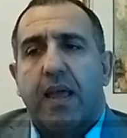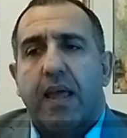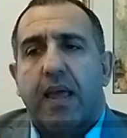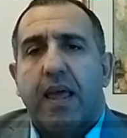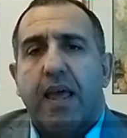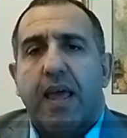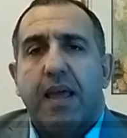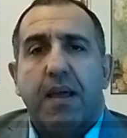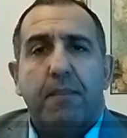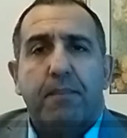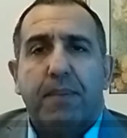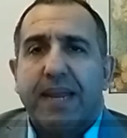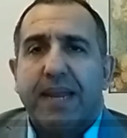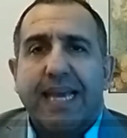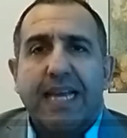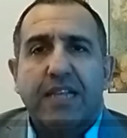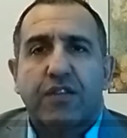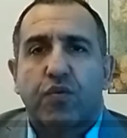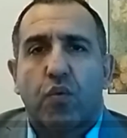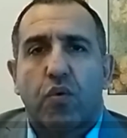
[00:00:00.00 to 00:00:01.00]
but it
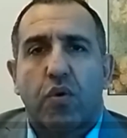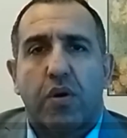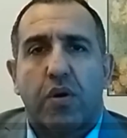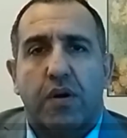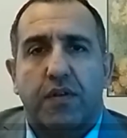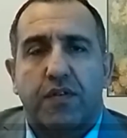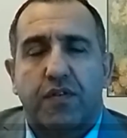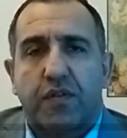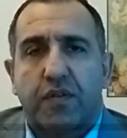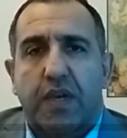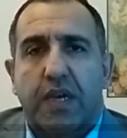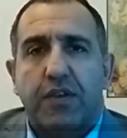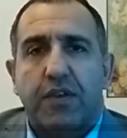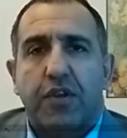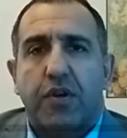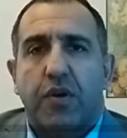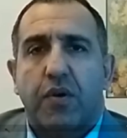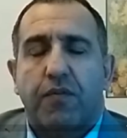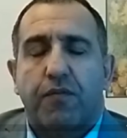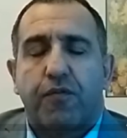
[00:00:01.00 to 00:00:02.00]
gets worse. Uh,
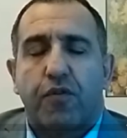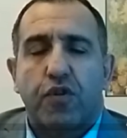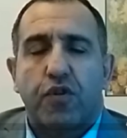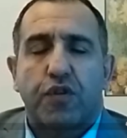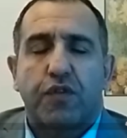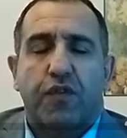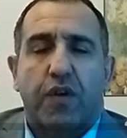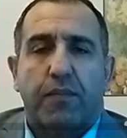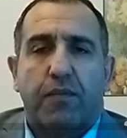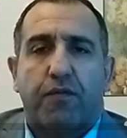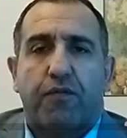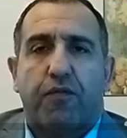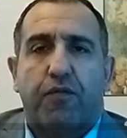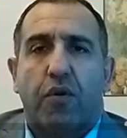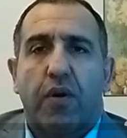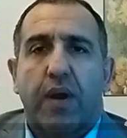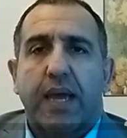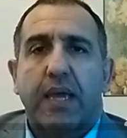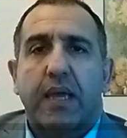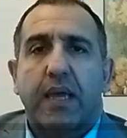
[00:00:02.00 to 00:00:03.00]
you know, first of all,
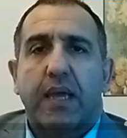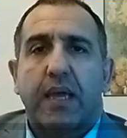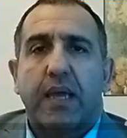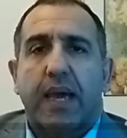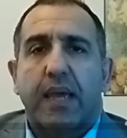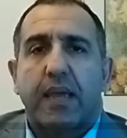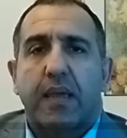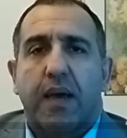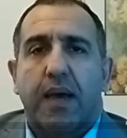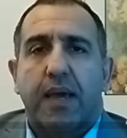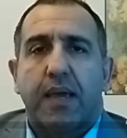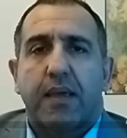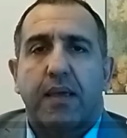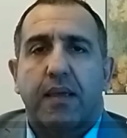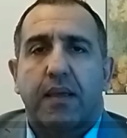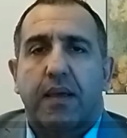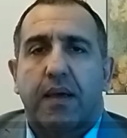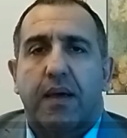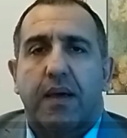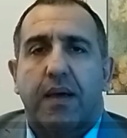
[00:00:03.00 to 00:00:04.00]
before I I I,
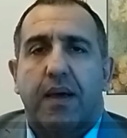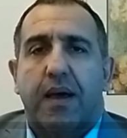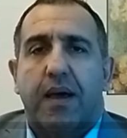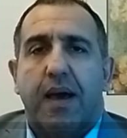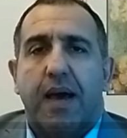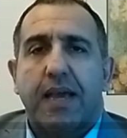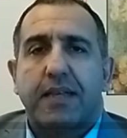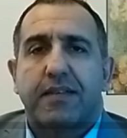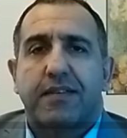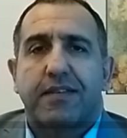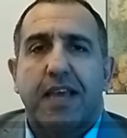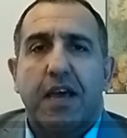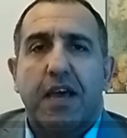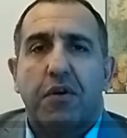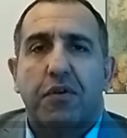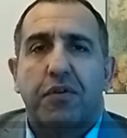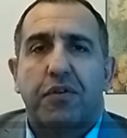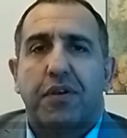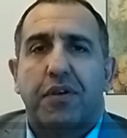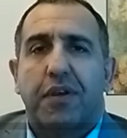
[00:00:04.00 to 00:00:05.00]
uh, I
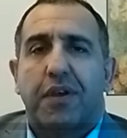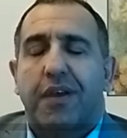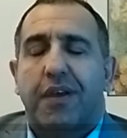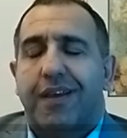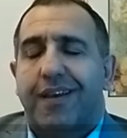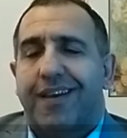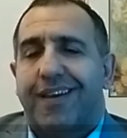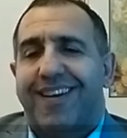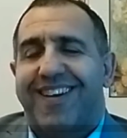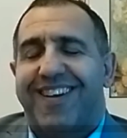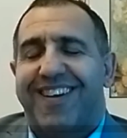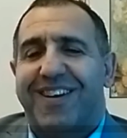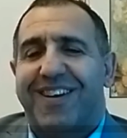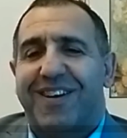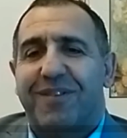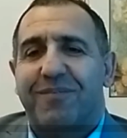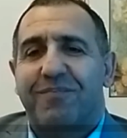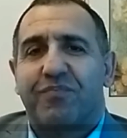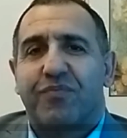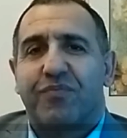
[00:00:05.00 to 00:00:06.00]
sound
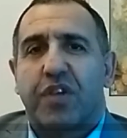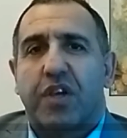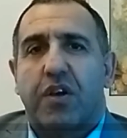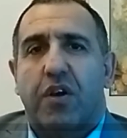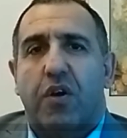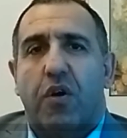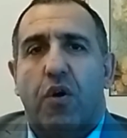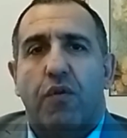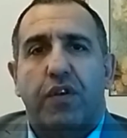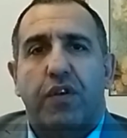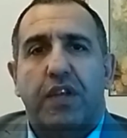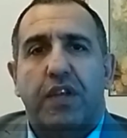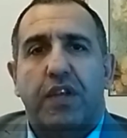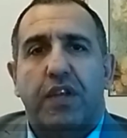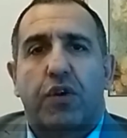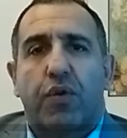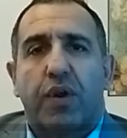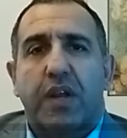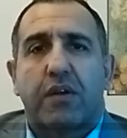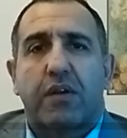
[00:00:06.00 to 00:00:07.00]
um, overly
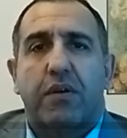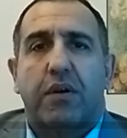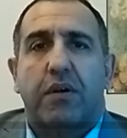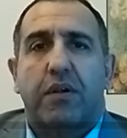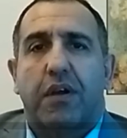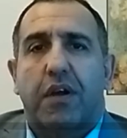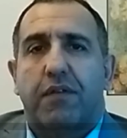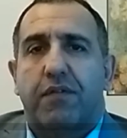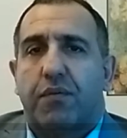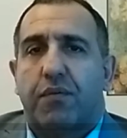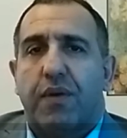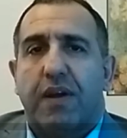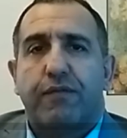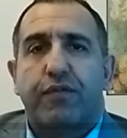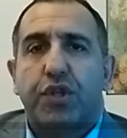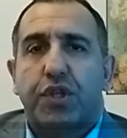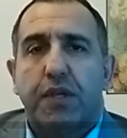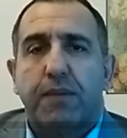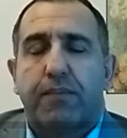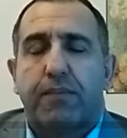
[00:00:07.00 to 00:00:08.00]
critical of a
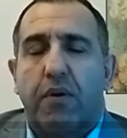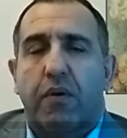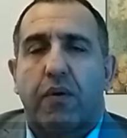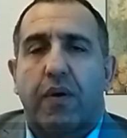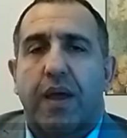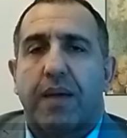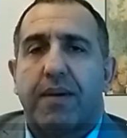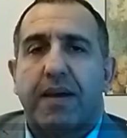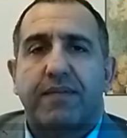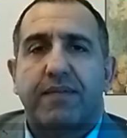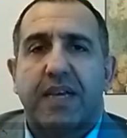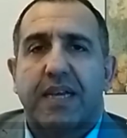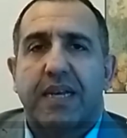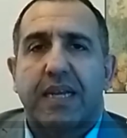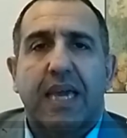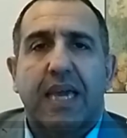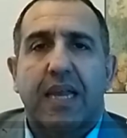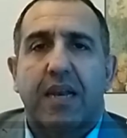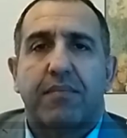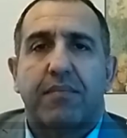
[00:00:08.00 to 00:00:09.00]
refugee program. I've
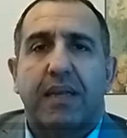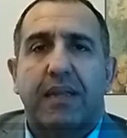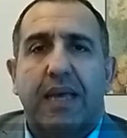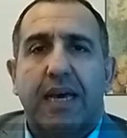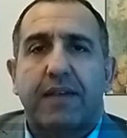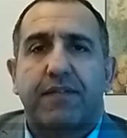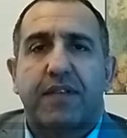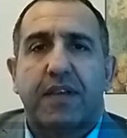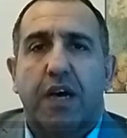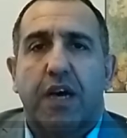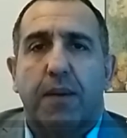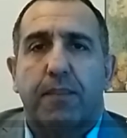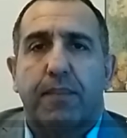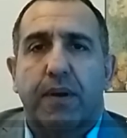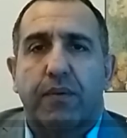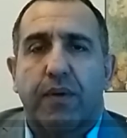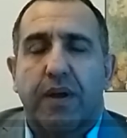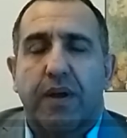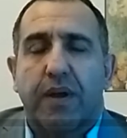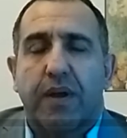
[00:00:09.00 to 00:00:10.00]
dedicated my life to
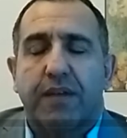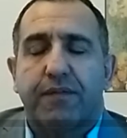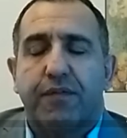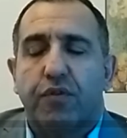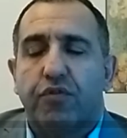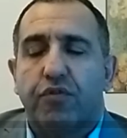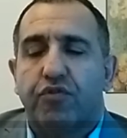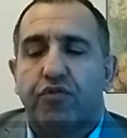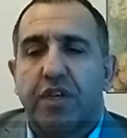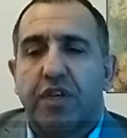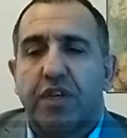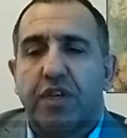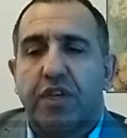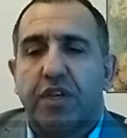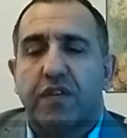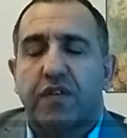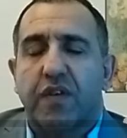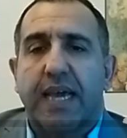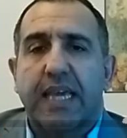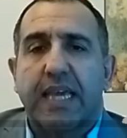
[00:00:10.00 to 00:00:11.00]
helping refugees,
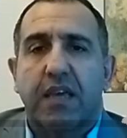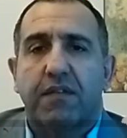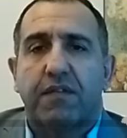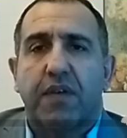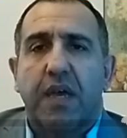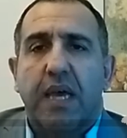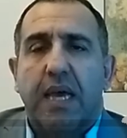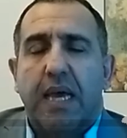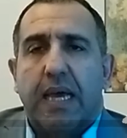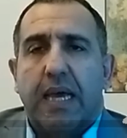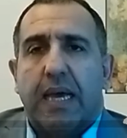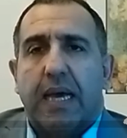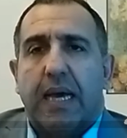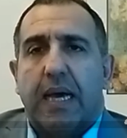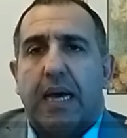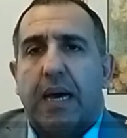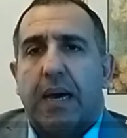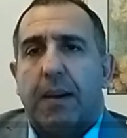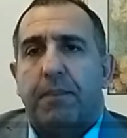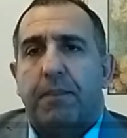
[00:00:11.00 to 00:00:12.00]
and I give
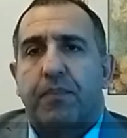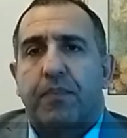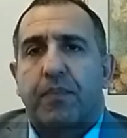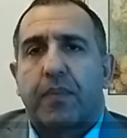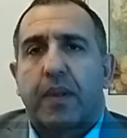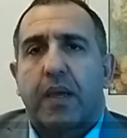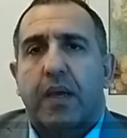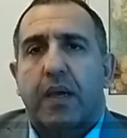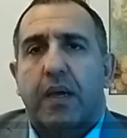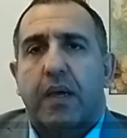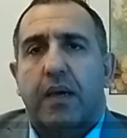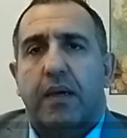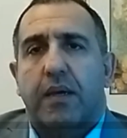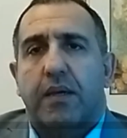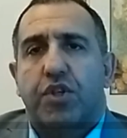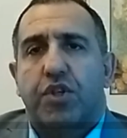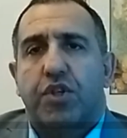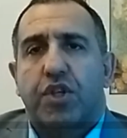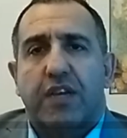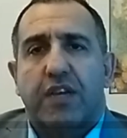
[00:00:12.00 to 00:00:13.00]
um,
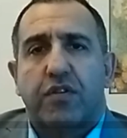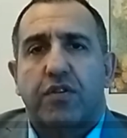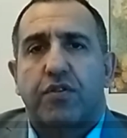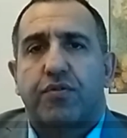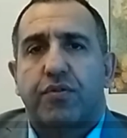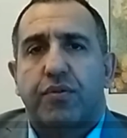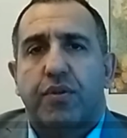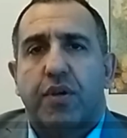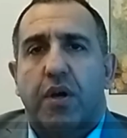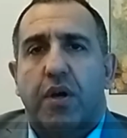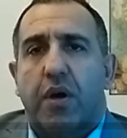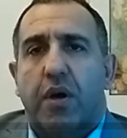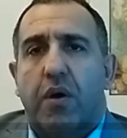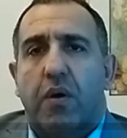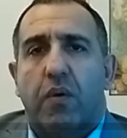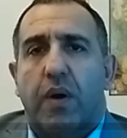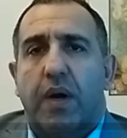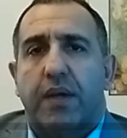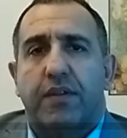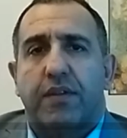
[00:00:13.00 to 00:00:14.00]
uh, Justin
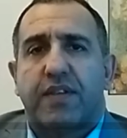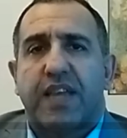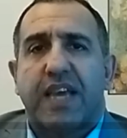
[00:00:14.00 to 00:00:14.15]
Trudeau